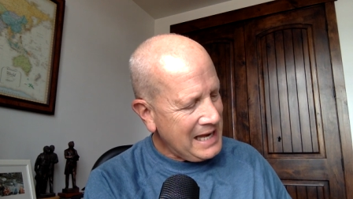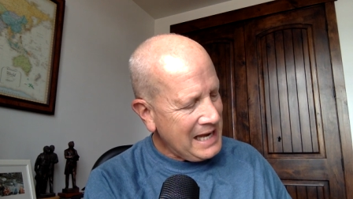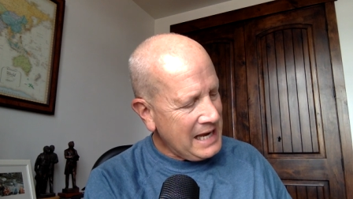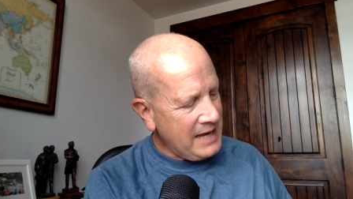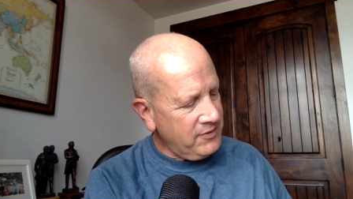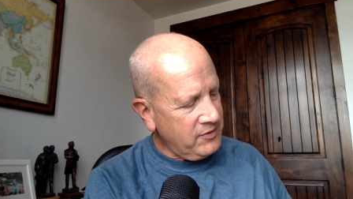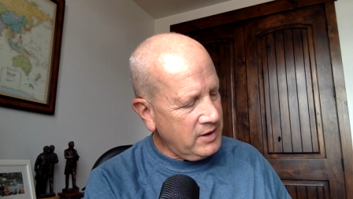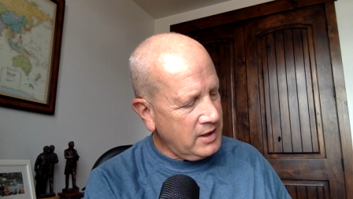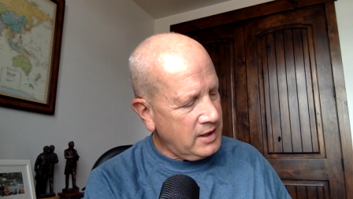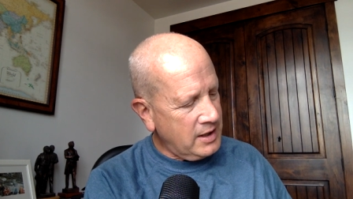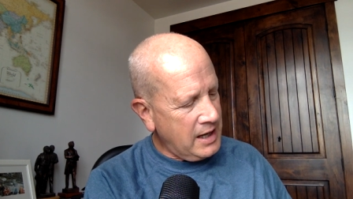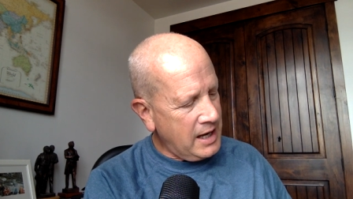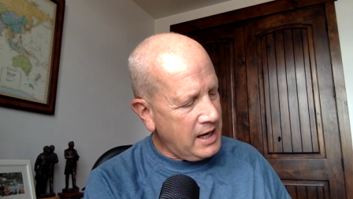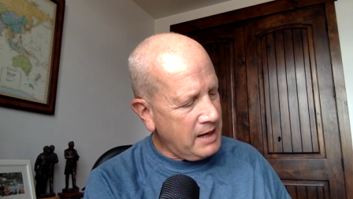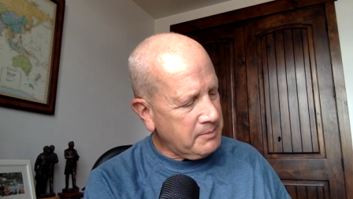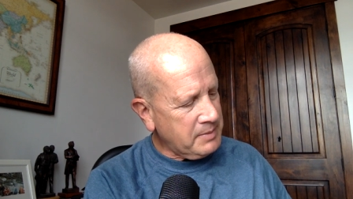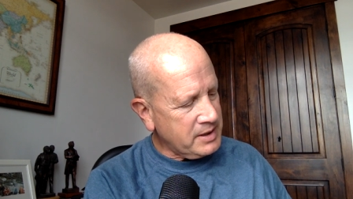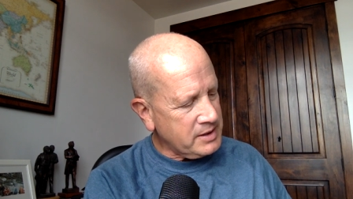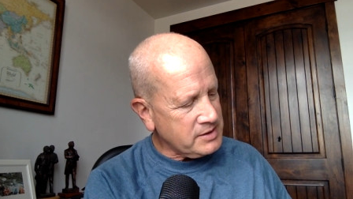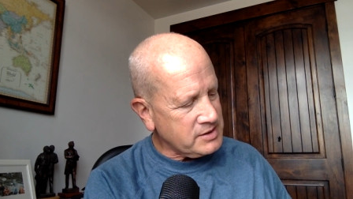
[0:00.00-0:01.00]
and the
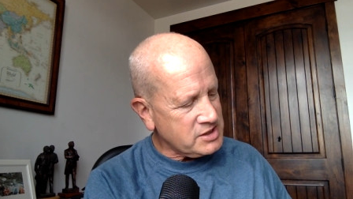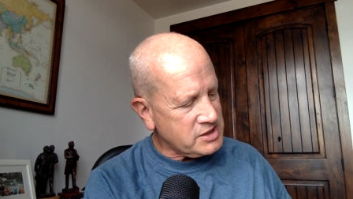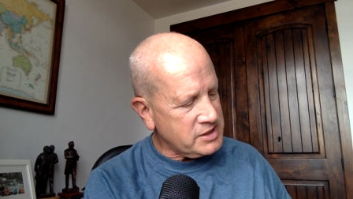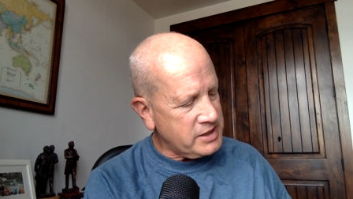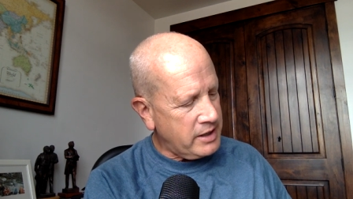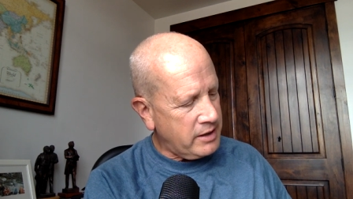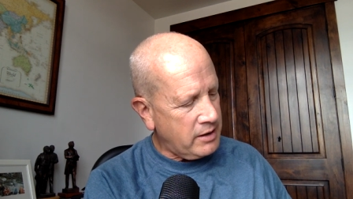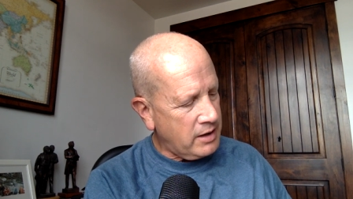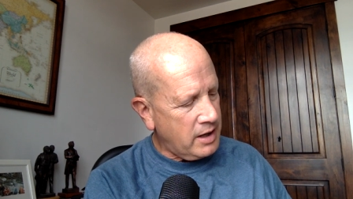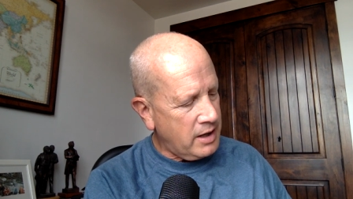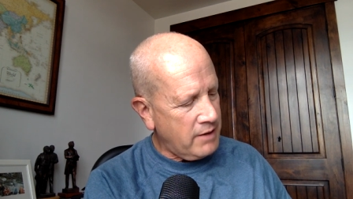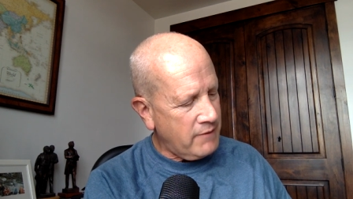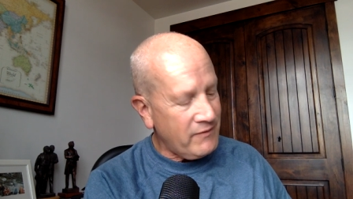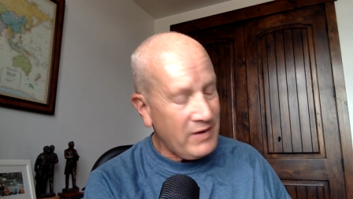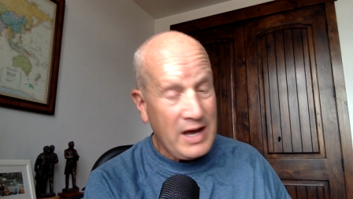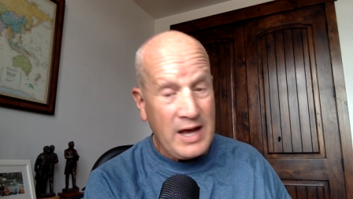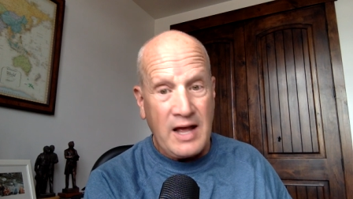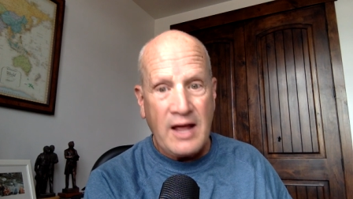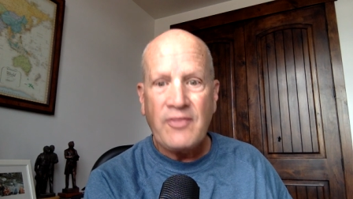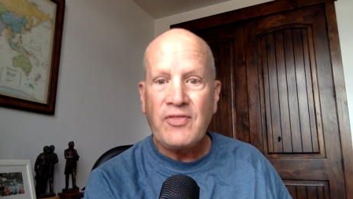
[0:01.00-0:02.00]
inhabitants
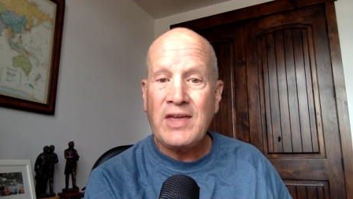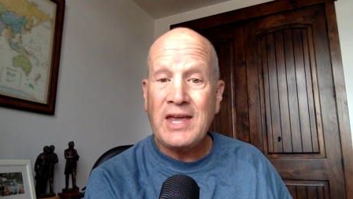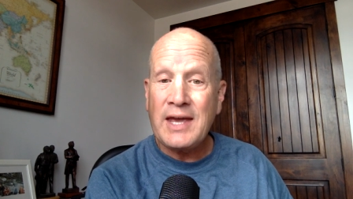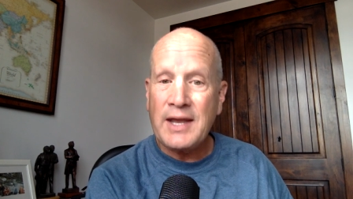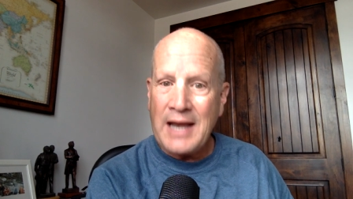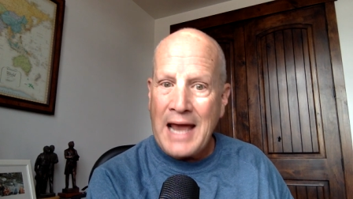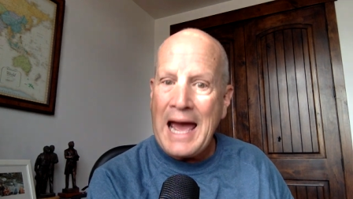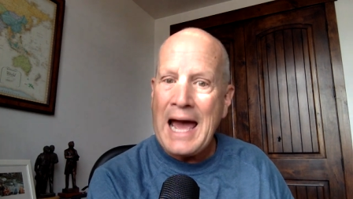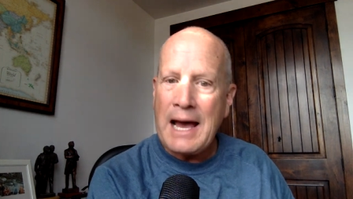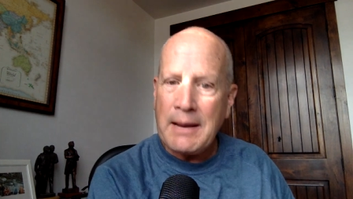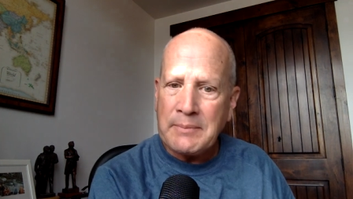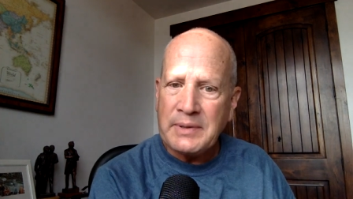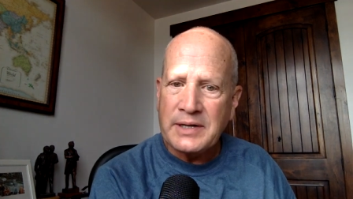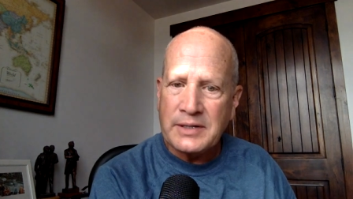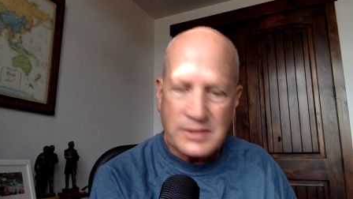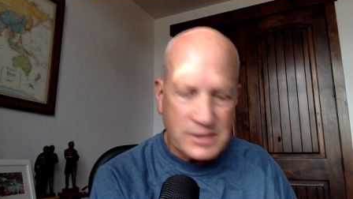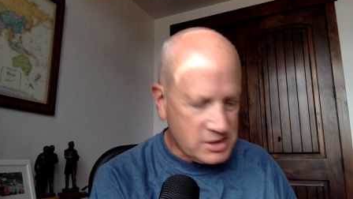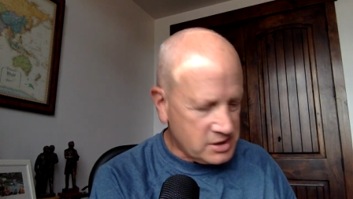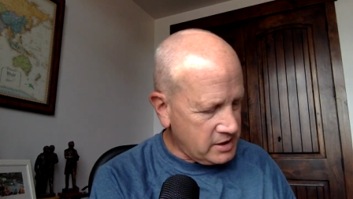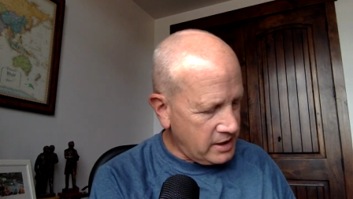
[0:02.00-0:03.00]
thereof, the
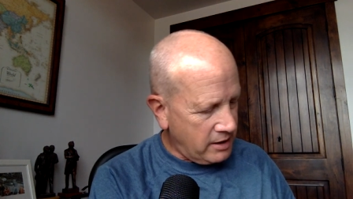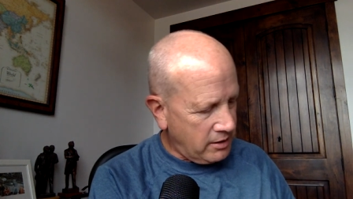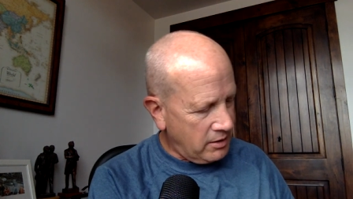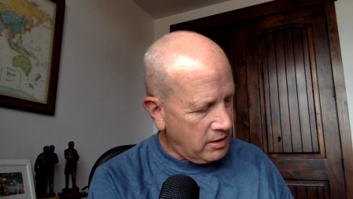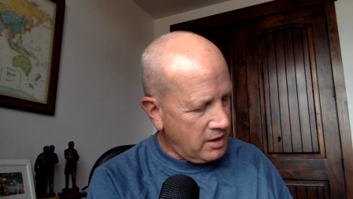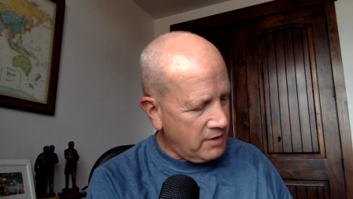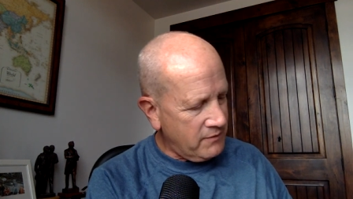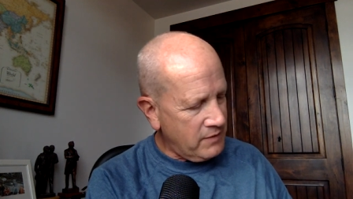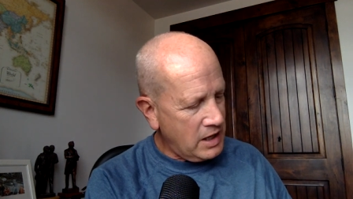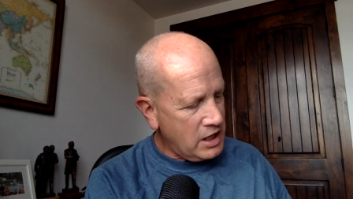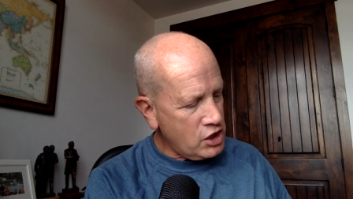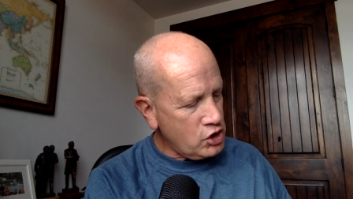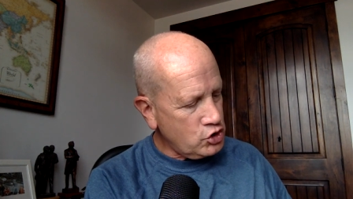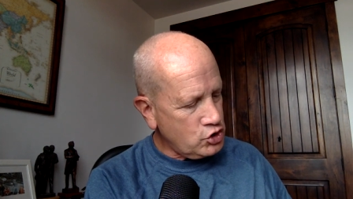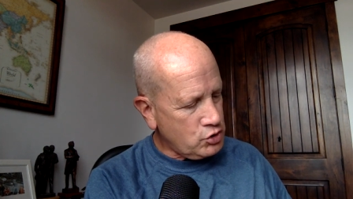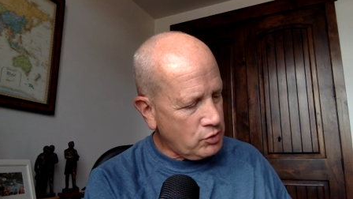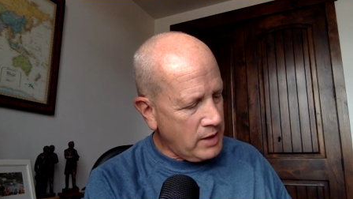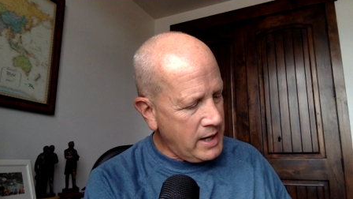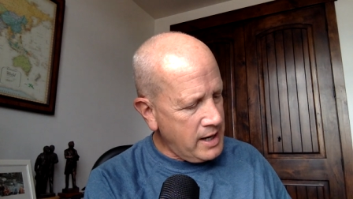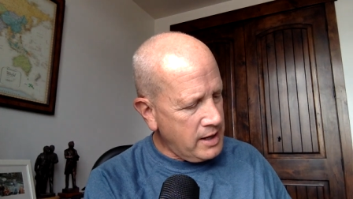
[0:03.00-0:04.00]
inhabitants thereof,
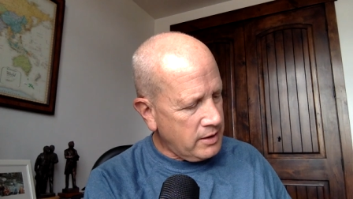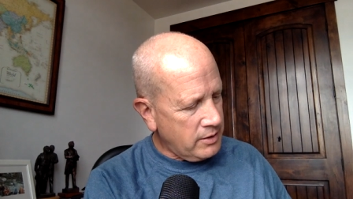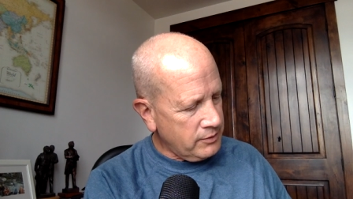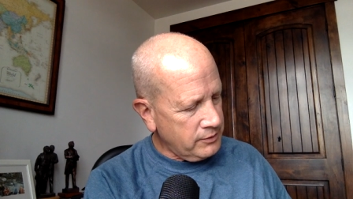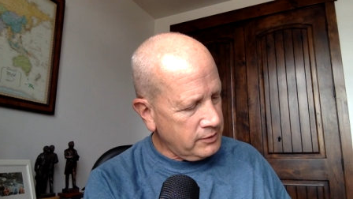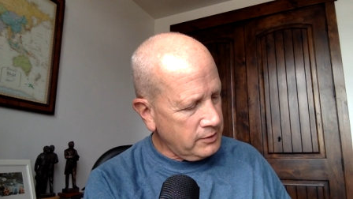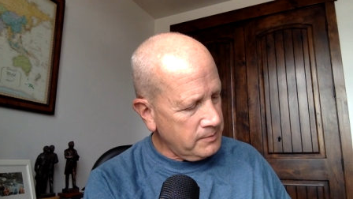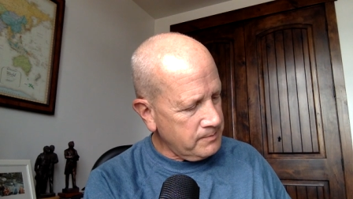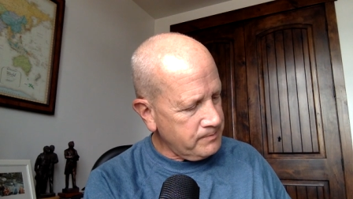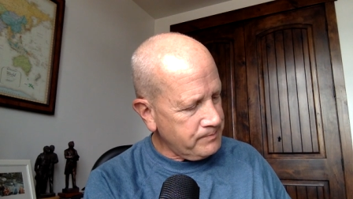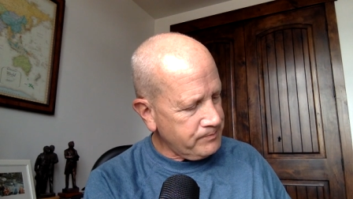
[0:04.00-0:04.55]
drowned.